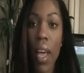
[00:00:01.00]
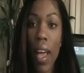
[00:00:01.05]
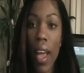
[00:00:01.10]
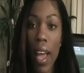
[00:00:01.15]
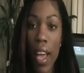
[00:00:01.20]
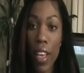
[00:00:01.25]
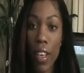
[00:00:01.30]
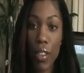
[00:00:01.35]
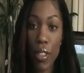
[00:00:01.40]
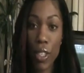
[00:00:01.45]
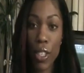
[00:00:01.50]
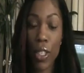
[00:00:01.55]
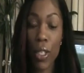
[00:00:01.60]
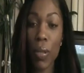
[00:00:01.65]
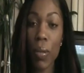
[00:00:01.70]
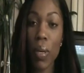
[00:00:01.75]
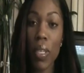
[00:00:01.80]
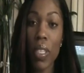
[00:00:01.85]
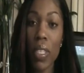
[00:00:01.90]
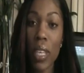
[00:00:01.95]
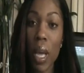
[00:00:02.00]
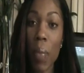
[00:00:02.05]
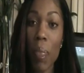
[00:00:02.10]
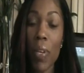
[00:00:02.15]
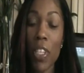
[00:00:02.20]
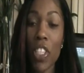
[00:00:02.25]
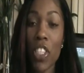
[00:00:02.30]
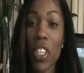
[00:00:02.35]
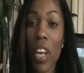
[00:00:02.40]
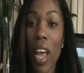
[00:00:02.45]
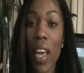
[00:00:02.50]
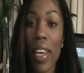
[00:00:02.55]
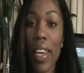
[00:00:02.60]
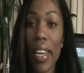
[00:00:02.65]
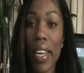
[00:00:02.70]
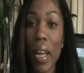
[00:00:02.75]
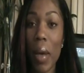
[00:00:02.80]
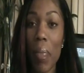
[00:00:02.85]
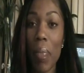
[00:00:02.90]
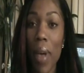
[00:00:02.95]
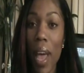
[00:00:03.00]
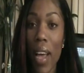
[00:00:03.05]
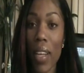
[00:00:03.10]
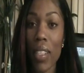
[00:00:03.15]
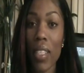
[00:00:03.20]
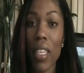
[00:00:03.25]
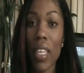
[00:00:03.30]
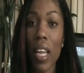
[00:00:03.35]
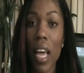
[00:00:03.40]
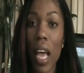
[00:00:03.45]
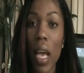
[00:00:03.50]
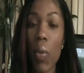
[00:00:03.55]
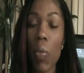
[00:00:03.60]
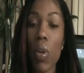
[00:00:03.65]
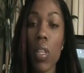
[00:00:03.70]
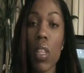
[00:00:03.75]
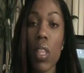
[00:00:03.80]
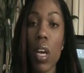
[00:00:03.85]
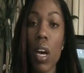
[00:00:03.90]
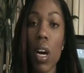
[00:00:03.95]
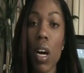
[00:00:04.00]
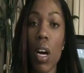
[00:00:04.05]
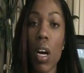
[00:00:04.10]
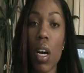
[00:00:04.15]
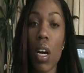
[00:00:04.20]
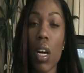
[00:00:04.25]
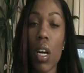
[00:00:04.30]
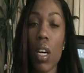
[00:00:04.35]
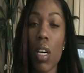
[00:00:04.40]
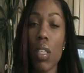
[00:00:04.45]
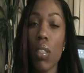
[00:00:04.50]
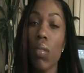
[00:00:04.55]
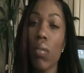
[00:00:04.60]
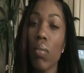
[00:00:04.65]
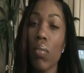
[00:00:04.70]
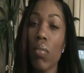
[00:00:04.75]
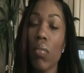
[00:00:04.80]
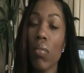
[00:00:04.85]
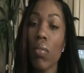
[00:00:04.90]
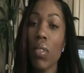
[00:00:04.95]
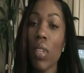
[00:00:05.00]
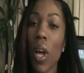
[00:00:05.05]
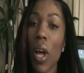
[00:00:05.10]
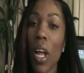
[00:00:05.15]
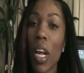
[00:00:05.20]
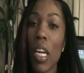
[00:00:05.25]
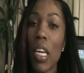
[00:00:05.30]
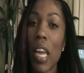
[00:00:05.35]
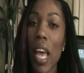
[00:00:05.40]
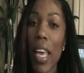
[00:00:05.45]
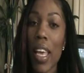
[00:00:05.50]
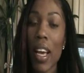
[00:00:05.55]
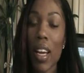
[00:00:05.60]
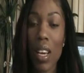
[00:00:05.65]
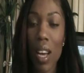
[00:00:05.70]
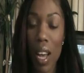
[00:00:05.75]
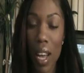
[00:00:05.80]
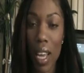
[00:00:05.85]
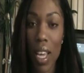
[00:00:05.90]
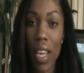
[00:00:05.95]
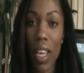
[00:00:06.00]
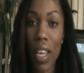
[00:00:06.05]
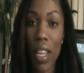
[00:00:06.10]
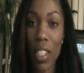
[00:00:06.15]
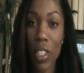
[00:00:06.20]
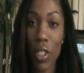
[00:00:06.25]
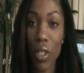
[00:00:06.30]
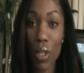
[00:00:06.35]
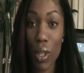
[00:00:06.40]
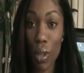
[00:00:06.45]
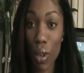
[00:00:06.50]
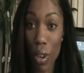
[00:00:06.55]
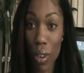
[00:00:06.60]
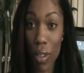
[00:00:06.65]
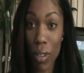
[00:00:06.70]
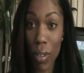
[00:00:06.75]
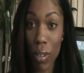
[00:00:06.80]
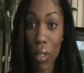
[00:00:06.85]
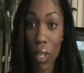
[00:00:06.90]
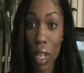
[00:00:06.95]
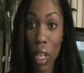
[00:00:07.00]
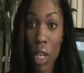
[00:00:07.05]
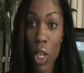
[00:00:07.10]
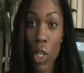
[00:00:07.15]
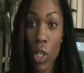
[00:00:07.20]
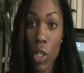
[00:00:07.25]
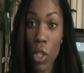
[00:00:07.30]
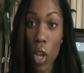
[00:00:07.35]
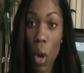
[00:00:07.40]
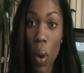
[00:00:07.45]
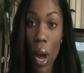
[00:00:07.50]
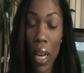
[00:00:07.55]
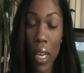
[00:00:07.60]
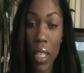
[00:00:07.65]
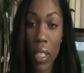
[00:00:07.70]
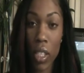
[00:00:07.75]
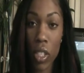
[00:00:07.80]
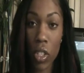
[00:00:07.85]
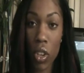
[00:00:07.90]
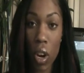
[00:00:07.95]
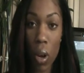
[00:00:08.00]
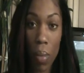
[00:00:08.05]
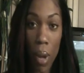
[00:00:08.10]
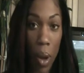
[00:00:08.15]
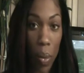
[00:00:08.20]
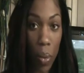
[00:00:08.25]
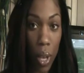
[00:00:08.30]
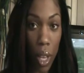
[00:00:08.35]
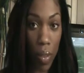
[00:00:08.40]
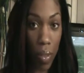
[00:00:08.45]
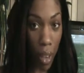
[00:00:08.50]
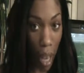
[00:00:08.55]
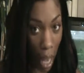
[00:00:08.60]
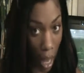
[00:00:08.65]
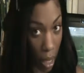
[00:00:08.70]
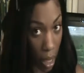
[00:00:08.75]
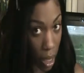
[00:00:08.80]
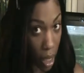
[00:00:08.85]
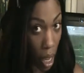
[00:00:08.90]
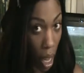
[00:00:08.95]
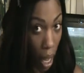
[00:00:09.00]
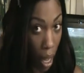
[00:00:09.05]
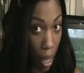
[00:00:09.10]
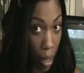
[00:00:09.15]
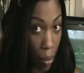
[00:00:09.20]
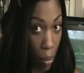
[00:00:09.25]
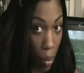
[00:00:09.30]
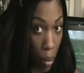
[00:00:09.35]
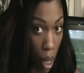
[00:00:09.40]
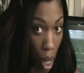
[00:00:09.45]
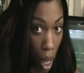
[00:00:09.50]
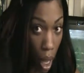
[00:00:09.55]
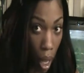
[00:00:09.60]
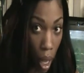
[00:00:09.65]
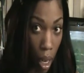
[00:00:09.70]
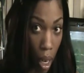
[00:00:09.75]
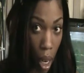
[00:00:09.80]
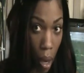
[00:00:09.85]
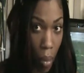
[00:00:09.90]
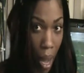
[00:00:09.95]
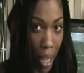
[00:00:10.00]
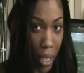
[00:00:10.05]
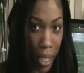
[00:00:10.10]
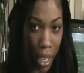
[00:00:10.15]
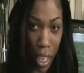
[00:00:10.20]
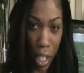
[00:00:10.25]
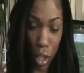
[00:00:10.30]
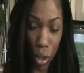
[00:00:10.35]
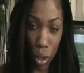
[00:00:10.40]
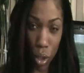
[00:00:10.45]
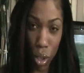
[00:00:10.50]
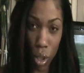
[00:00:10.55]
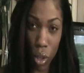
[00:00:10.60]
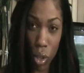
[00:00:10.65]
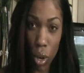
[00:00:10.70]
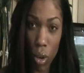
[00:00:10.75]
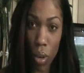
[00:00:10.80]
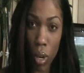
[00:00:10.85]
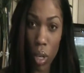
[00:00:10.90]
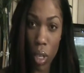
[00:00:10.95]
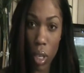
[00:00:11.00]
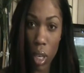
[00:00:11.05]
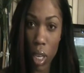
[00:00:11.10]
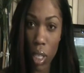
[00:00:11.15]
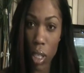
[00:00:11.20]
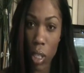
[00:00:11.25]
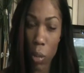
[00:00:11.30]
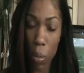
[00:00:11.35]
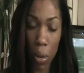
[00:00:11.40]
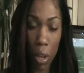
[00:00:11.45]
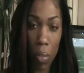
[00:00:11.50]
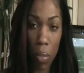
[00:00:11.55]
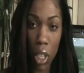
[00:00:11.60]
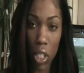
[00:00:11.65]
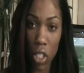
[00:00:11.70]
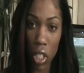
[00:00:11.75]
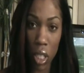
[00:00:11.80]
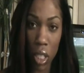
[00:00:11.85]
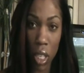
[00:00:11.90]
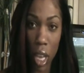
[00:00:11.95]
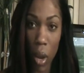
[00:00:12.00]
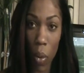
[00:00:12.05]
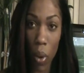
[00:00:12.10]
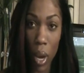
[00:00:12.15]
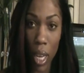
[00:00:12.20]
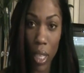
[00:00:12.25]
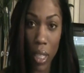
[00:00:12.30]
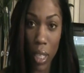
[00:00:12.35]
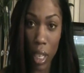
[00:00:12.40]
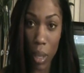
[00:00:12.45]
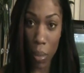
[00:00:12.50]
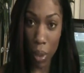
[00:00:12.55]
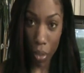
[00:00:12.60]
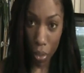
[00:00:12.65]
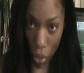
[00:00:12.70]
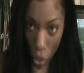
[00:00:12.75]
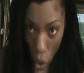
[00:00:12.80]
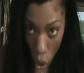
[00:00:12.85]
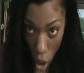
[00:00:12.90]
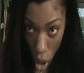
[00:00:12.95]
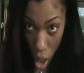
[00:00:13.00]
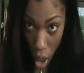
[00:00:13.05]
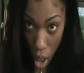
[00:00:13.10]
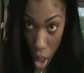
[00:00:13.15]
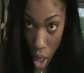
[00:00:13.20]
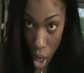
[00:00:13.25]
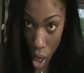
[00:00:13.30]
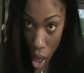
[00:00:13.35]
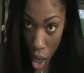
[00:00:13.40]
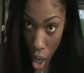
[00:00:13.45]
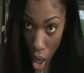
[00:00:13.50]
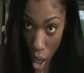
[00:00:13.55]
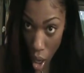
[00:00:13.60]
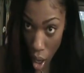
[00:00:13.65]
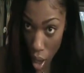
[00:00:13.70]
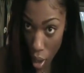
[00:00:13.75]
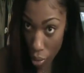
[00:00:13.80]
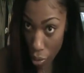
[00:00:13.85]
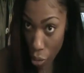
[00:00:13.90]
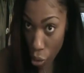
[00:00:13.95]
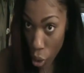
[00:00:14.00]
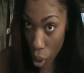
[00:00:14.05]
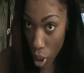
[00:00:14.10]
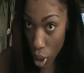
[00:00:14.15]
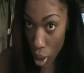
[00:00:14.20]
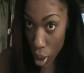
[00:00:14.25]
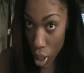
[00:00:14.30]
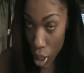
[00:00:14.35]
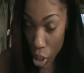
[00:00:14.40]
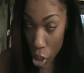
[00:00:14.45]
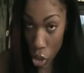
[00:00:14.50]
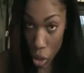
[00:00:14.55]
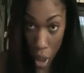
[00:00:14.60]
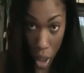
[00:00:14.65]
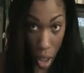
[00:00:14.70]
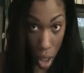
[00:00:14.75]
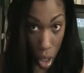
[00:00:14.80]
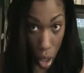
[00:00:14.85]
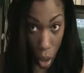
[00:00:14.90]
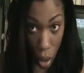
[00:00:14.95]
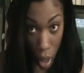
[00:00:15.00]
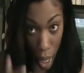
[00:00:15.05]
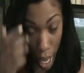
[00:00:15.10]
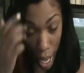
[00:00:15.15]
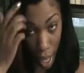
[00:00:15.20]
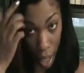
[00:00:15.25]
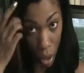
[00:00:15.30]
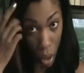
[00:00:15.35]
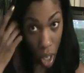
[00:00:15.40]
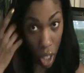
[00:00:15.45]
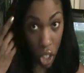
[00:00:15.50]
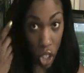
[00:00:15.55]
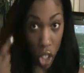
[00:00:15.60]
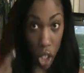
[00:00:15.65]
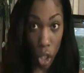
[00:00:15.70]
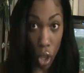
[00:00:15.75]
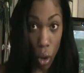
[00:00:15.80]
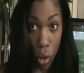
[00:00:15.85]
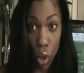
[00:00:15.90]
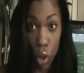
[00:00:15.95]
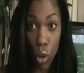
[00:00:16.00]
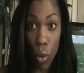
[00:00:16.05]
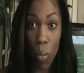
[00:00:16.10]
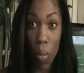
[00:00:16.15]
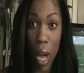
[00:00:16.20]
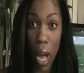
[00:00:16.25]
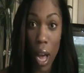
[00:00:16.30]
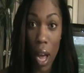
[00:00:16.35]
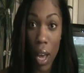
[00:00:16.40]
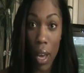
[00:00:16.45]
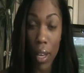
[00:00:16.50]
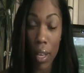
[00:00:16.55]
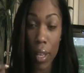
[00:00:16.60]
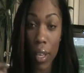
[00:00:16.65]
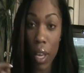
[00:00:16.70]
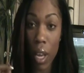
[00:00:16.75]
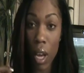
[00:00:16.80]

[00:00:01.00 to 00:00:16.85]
Hey YouTube, what's up? It's Jackie and I'm back today with a layer cutting tutorial. So I installed my weave last night and I didn't do the tutorial on it because it's pretty much the same way I did it before. For instructions on that, you can just go to my